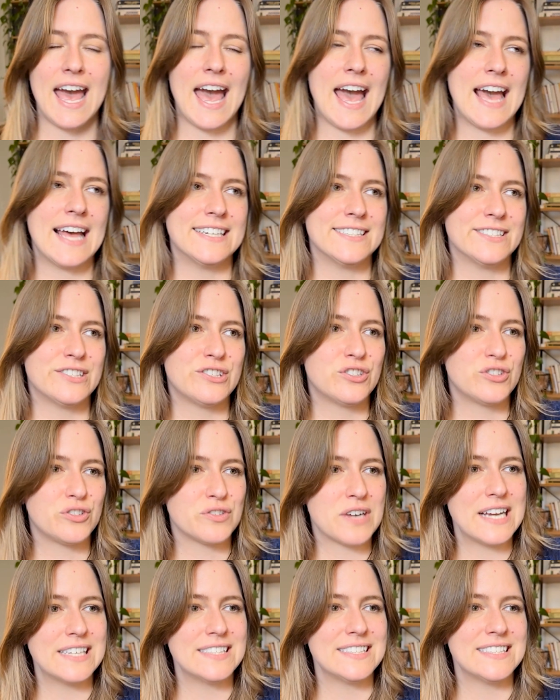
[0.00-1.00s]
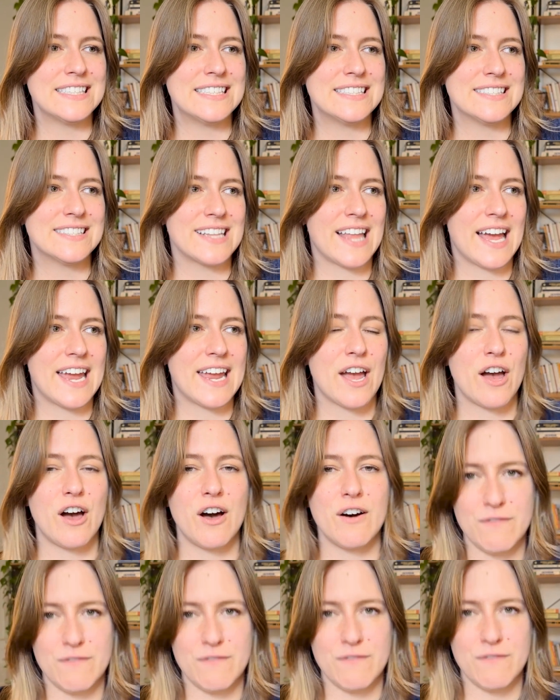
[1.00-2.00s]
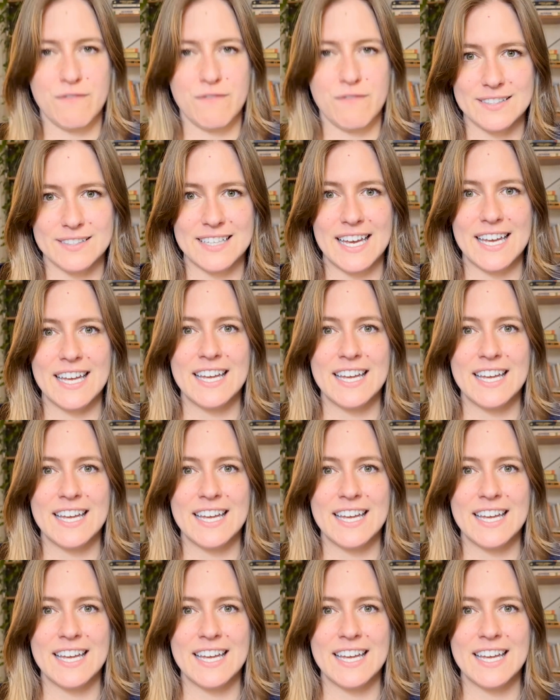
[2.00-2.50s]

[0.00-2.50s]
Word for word: and stress is like a faucet.